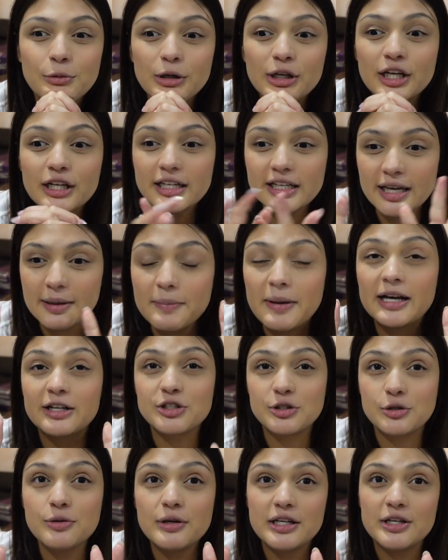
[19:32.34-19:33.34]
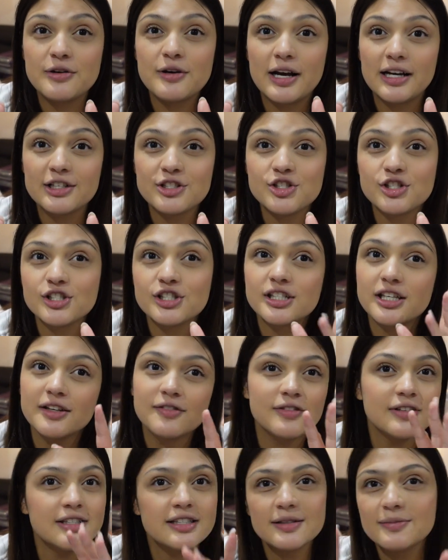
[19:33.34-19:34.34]
we're gonna get back to it, you guys. Just
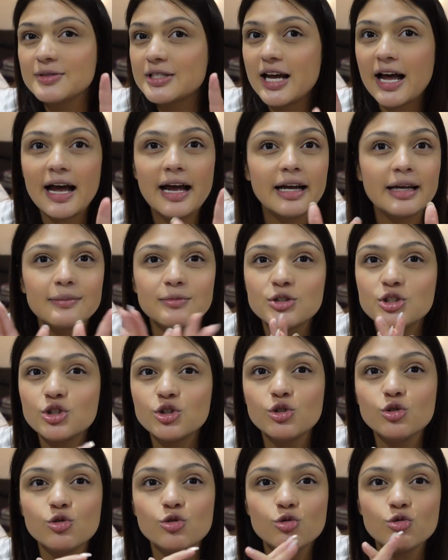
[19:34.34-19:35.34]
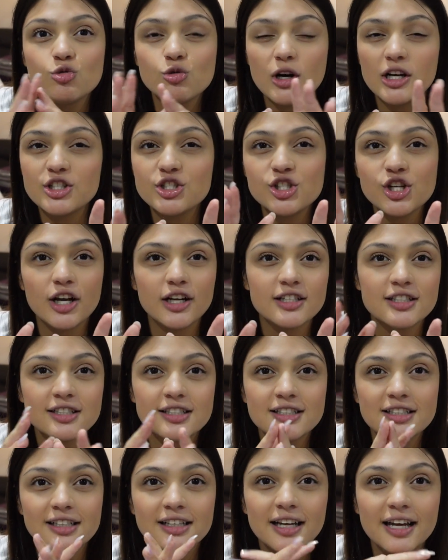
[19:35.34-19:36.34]
give us some time to
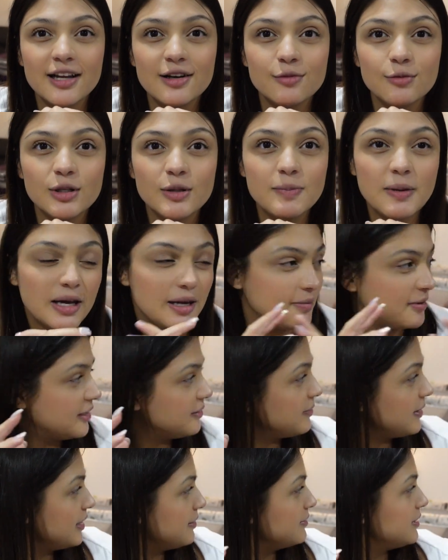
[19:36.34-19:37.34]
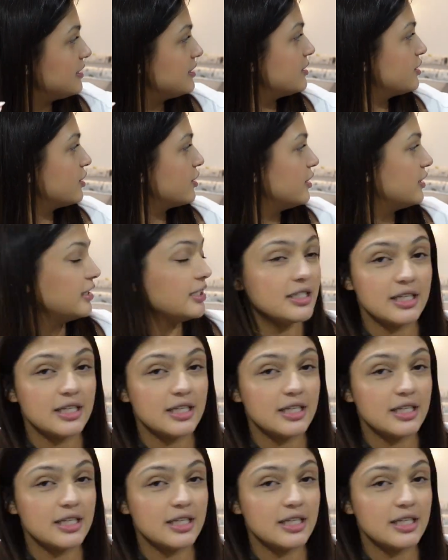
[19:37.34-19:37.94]
adjust again with baby. Baby's currently